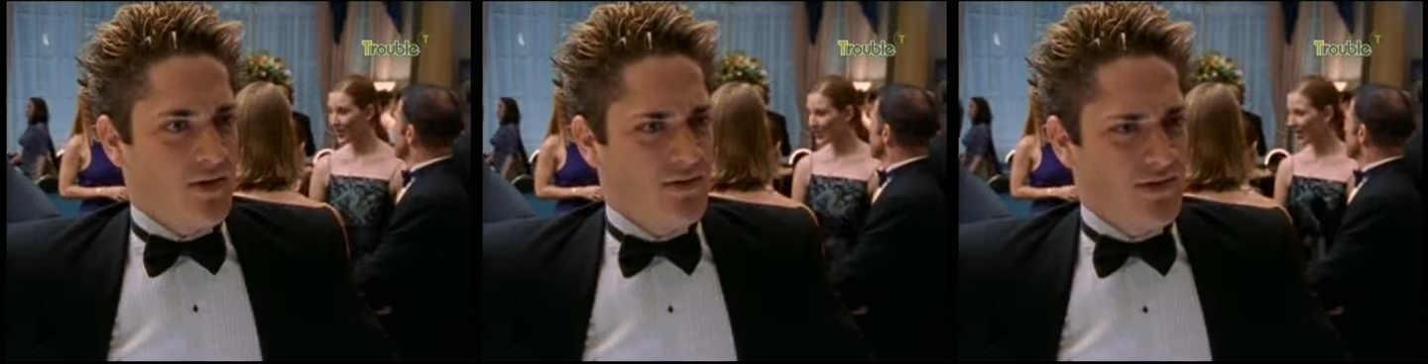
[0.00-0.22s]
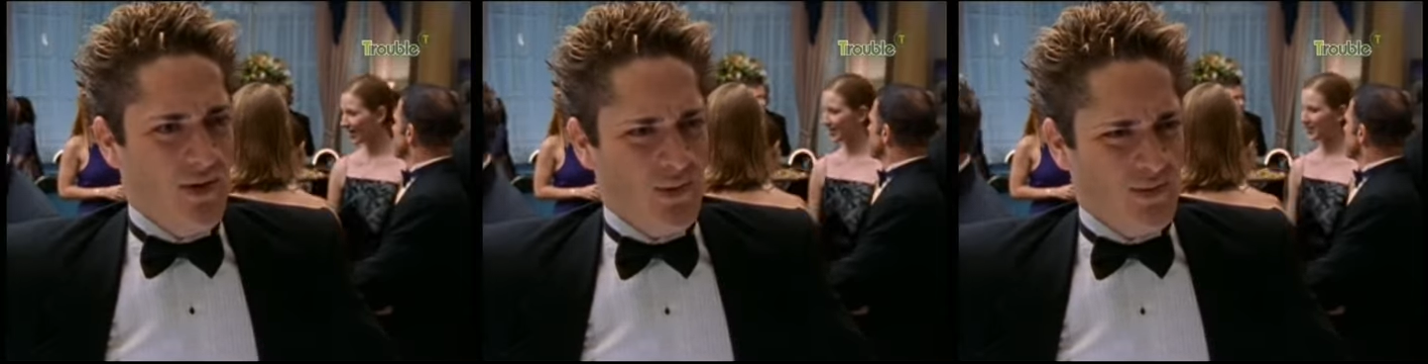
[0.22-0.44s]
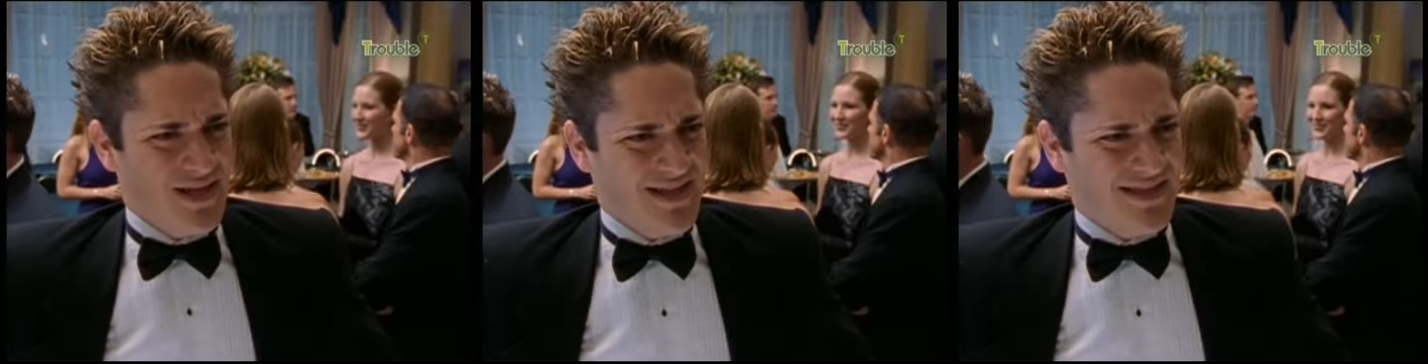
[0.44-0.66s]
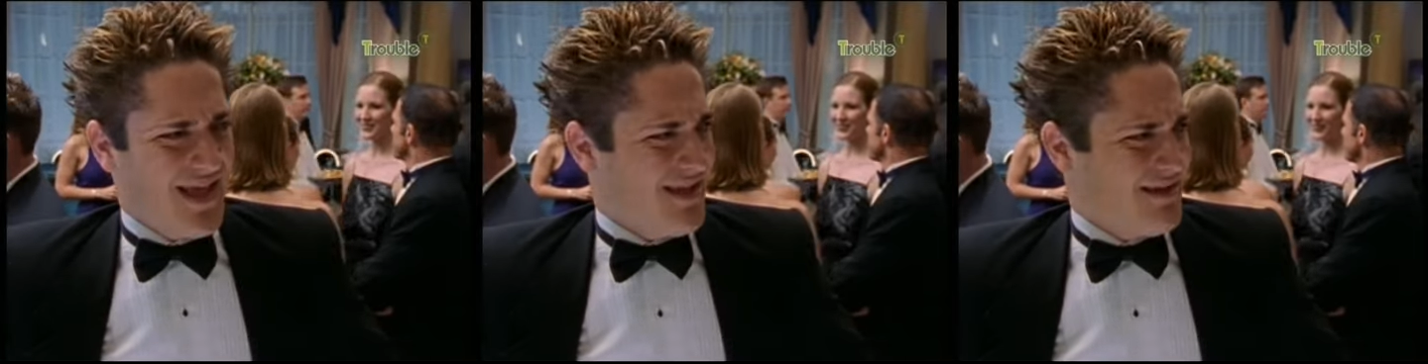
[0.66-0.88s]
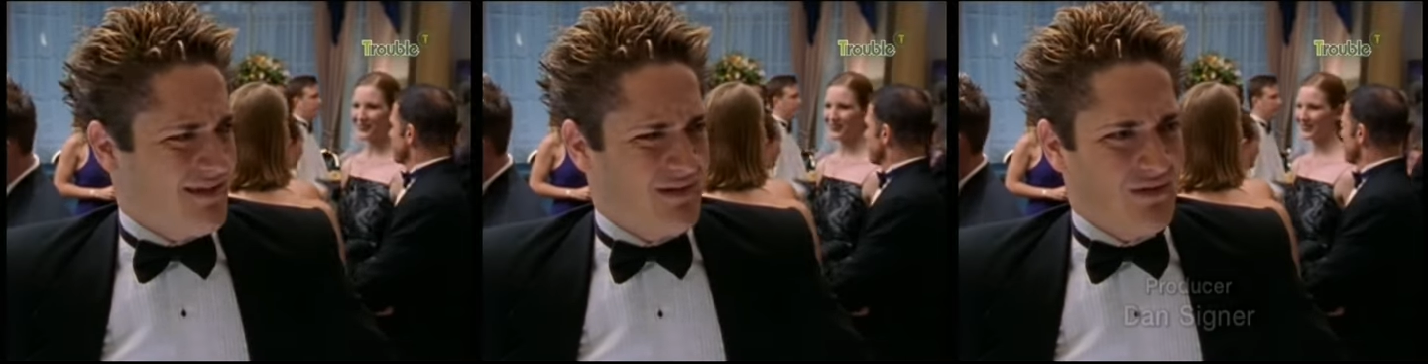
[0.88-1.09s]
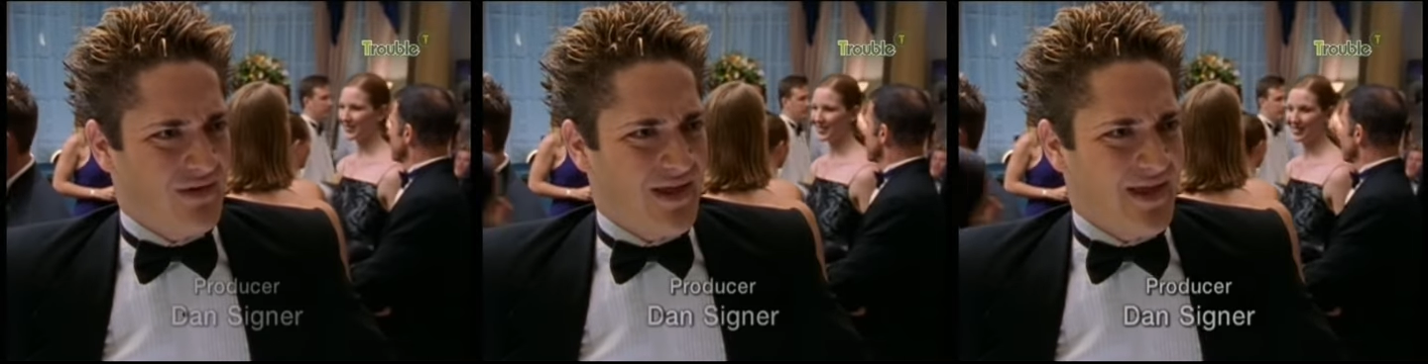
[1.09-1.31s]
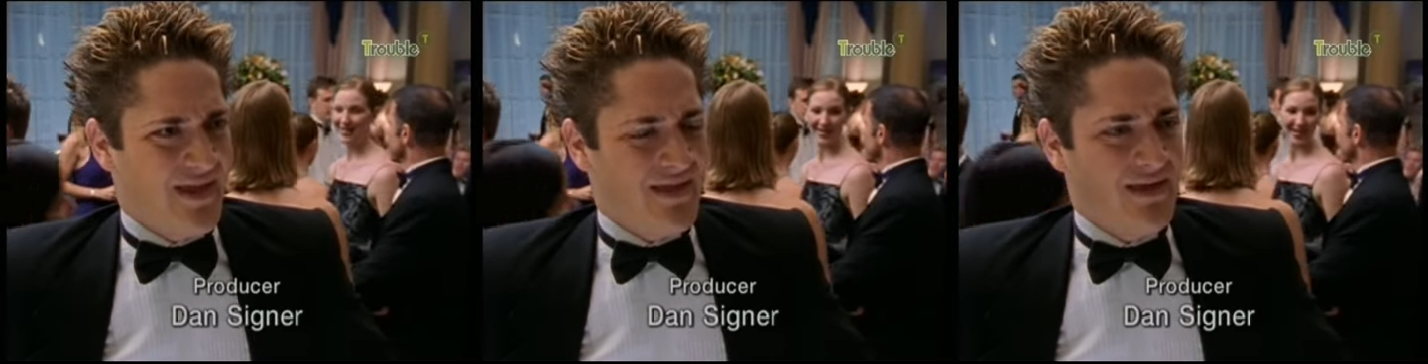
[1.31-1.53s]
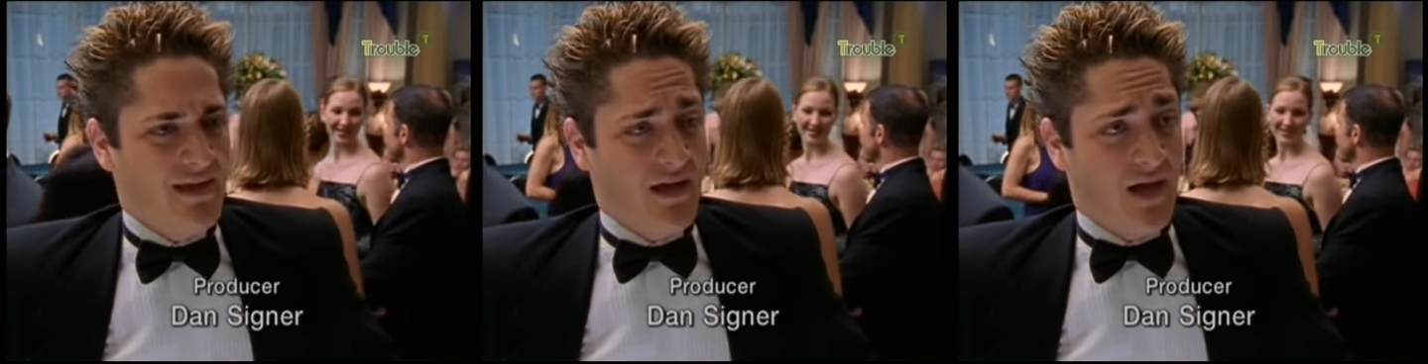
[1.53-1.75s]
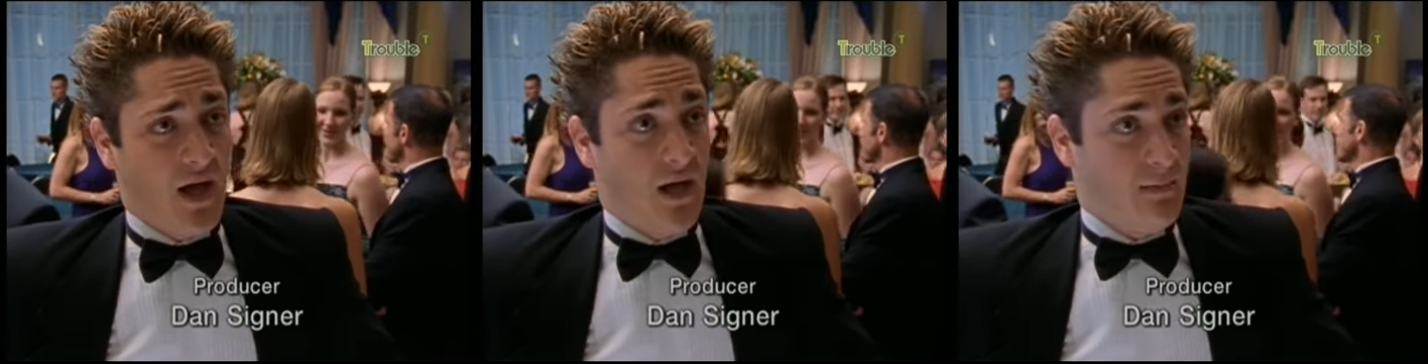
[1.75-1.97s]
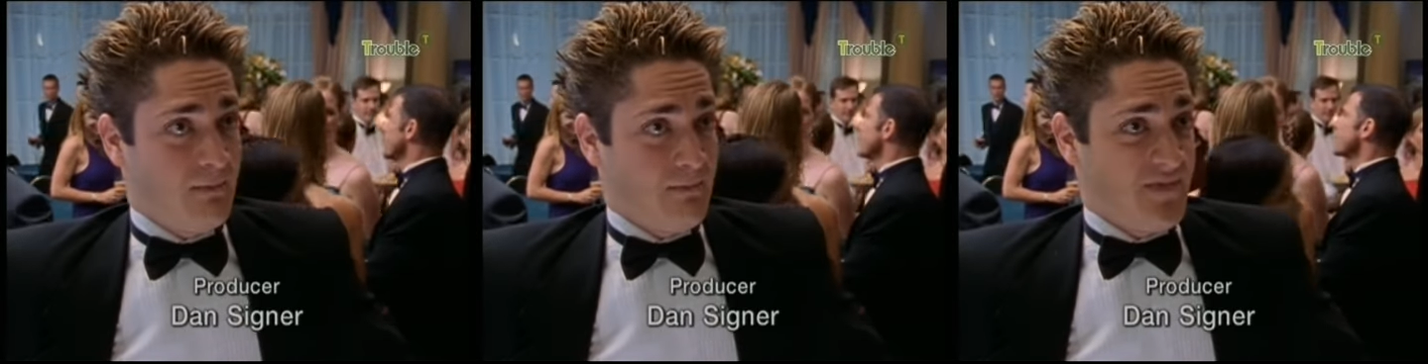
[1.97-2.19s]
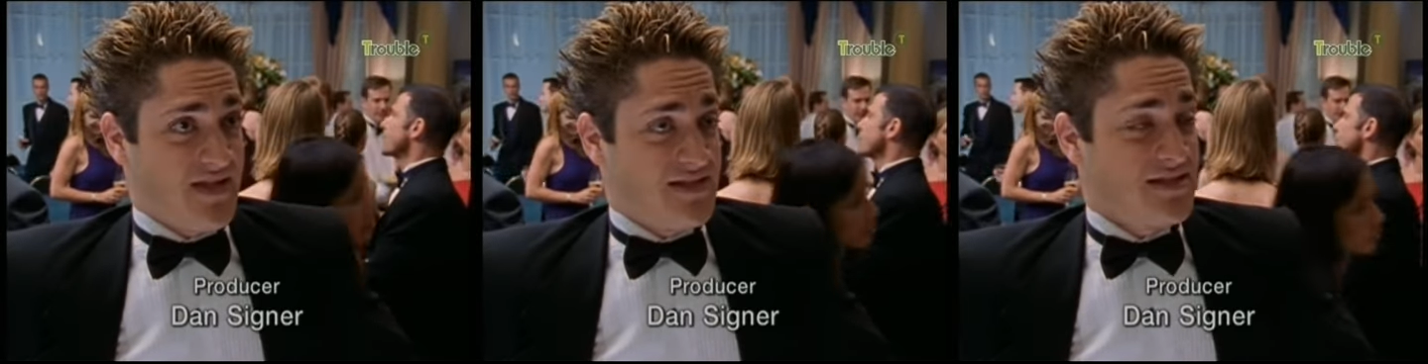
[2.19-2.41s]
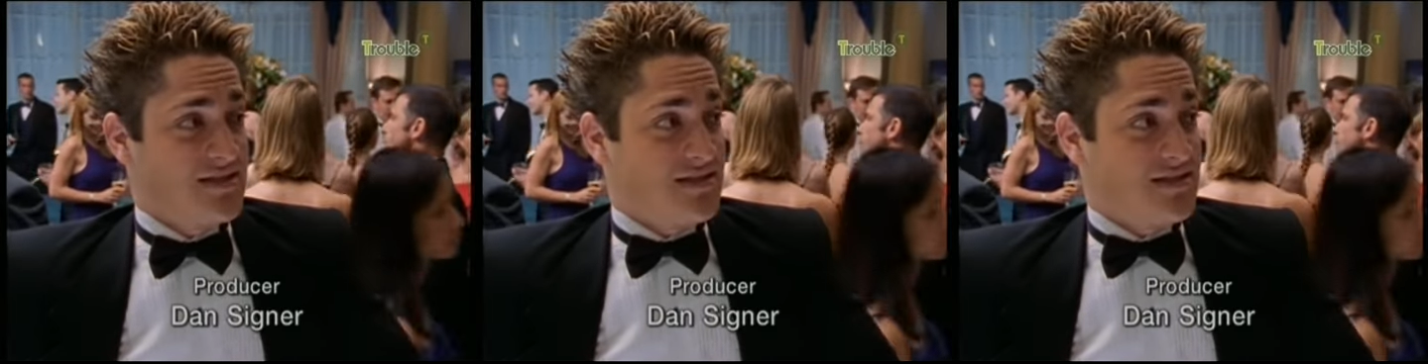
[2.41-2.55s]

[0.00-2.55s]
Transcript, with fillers: No, not that N R A. Um, this is